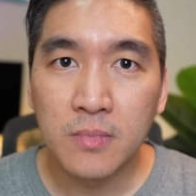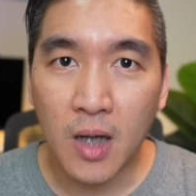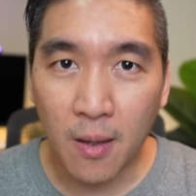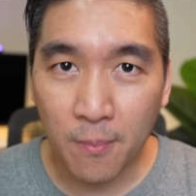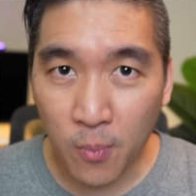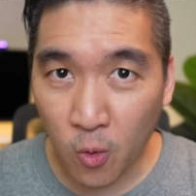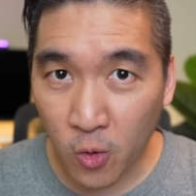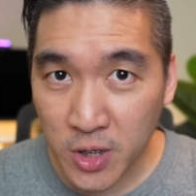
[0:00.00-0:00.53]
A
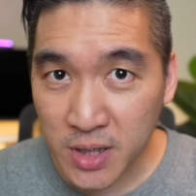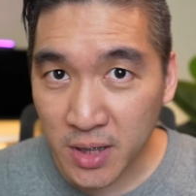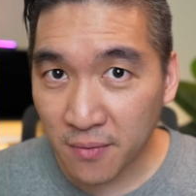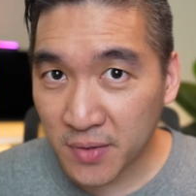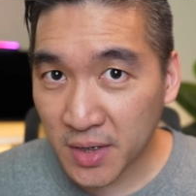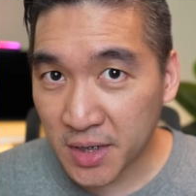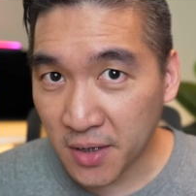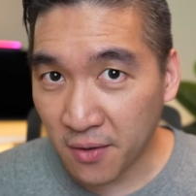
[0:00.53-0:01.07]
portion of
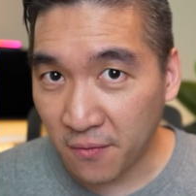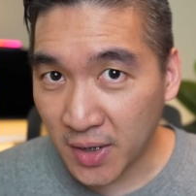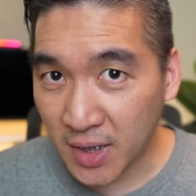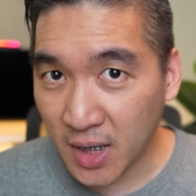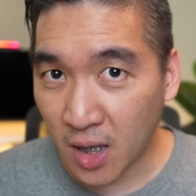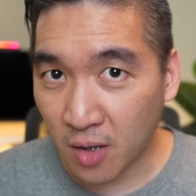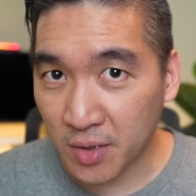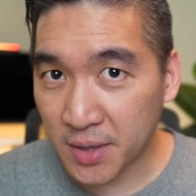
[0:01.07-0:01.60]
this
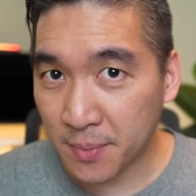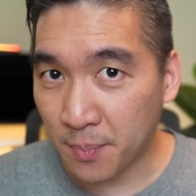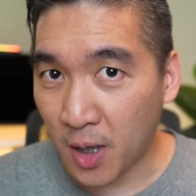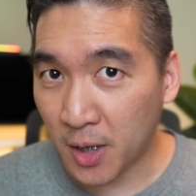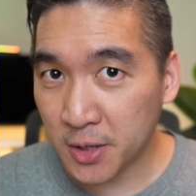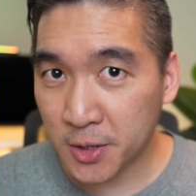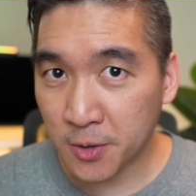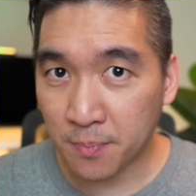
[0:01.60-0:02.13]
video is
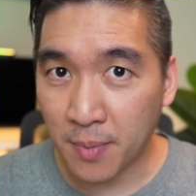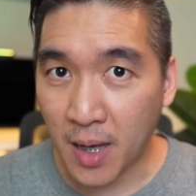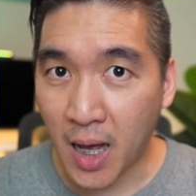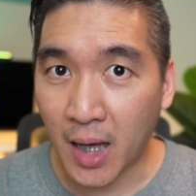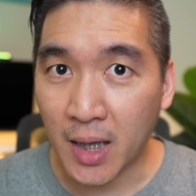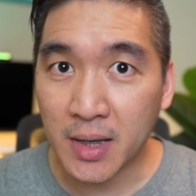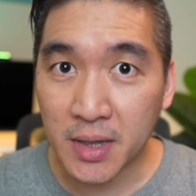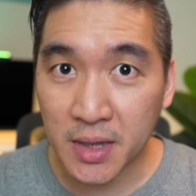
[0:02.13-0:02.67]
sponsored
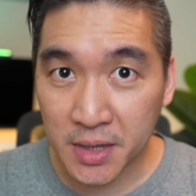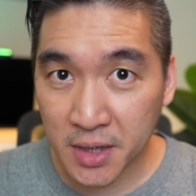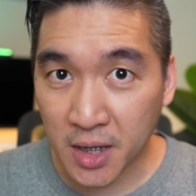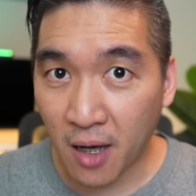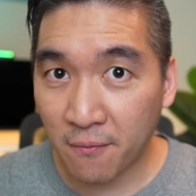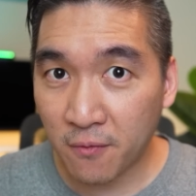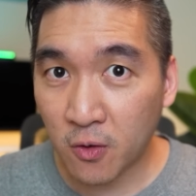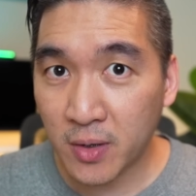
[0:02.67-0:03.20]
by
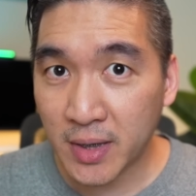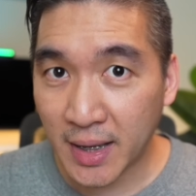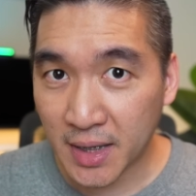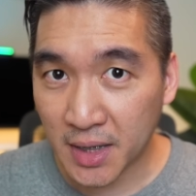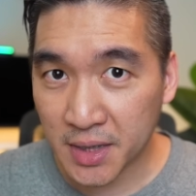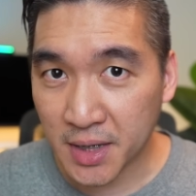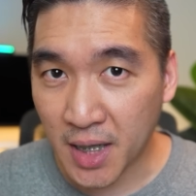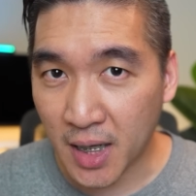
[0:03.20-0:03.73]
Discover
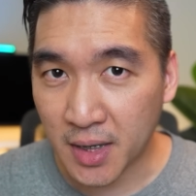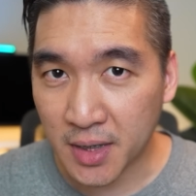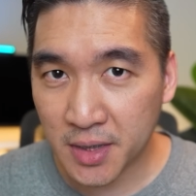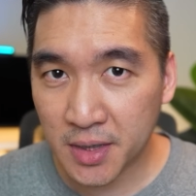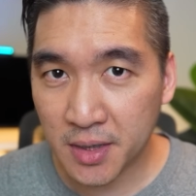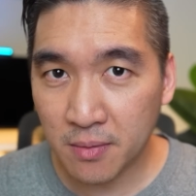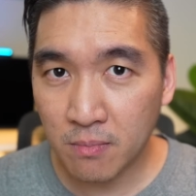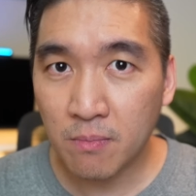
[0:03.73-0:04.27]
Data
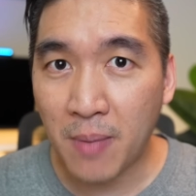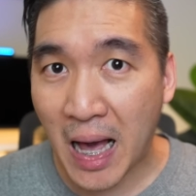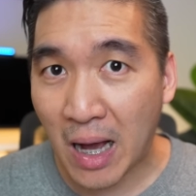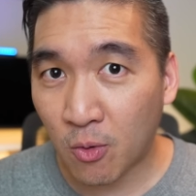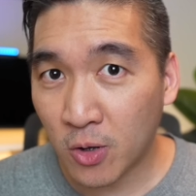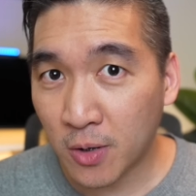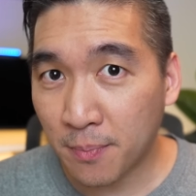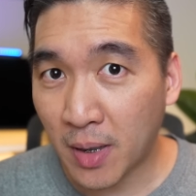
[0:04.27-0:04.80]
Science,
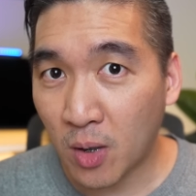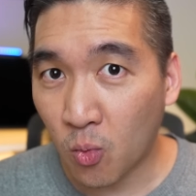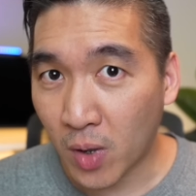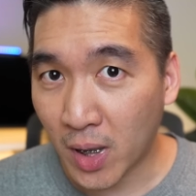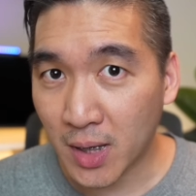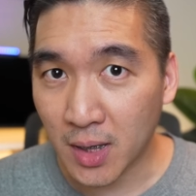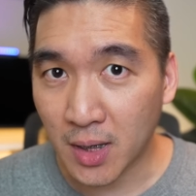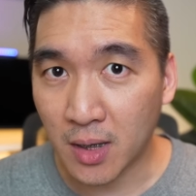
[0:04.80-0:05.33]
powered by
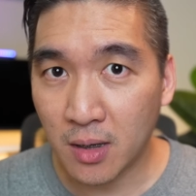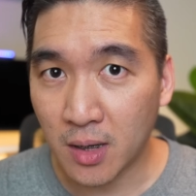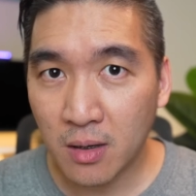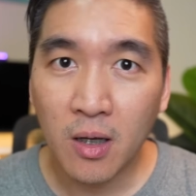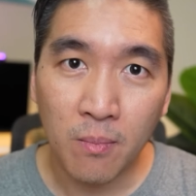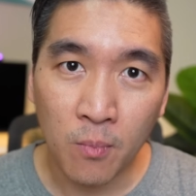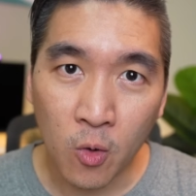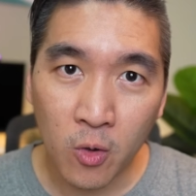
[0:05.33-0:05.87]
Wiley.
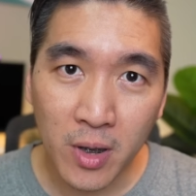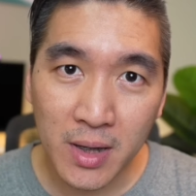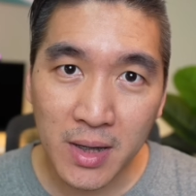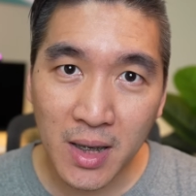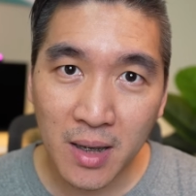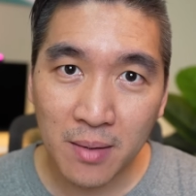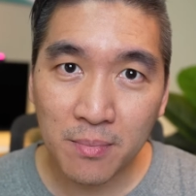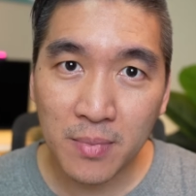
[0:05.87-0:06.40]
More on
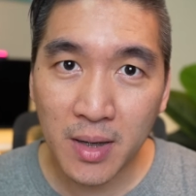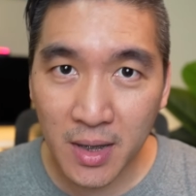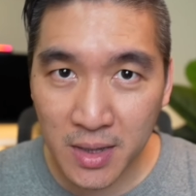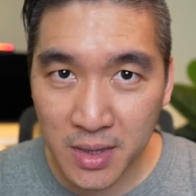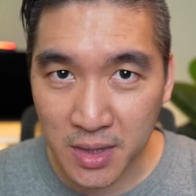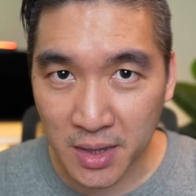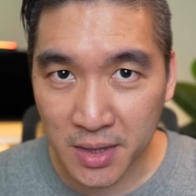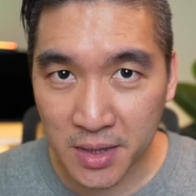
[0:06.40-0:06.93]
them in
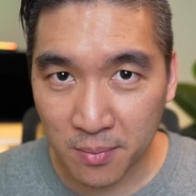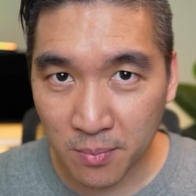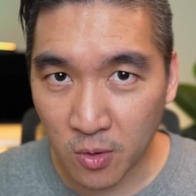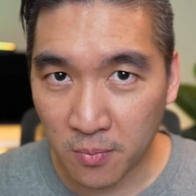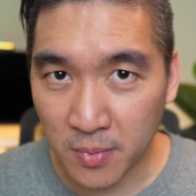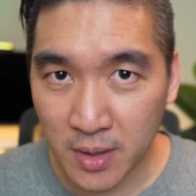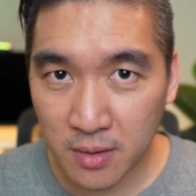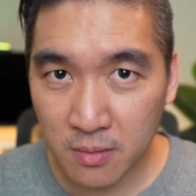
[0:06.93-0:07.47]
just a
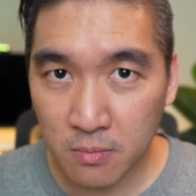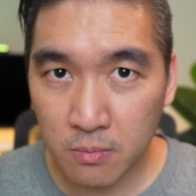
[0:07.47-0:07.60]
moment.